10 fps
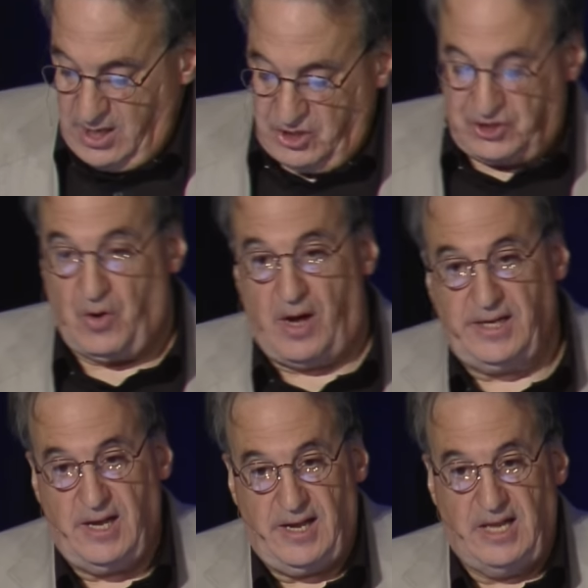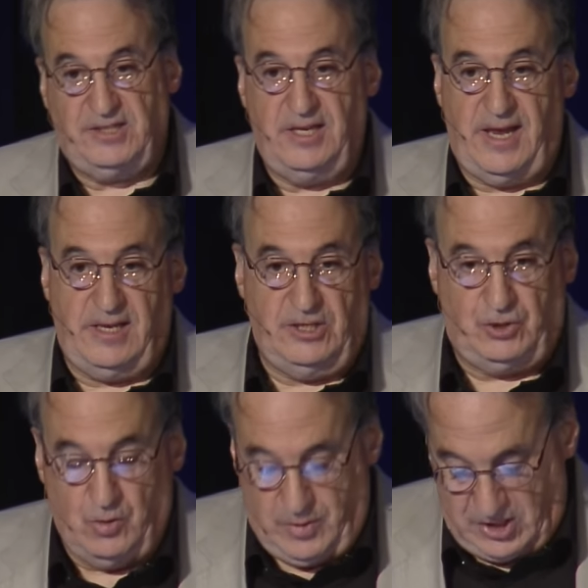starting in
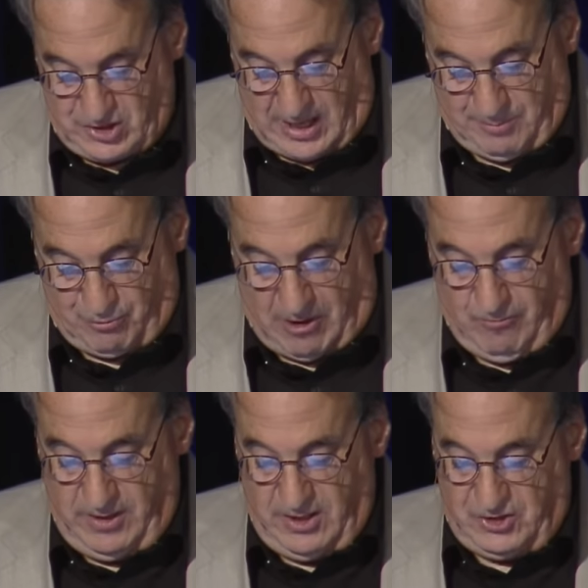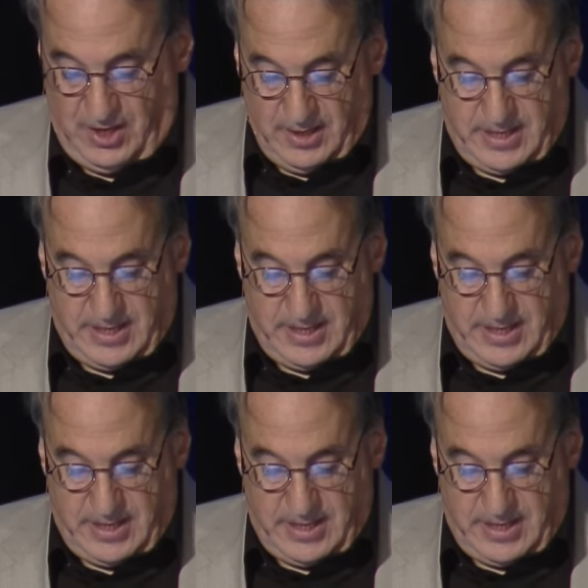1882, his librarians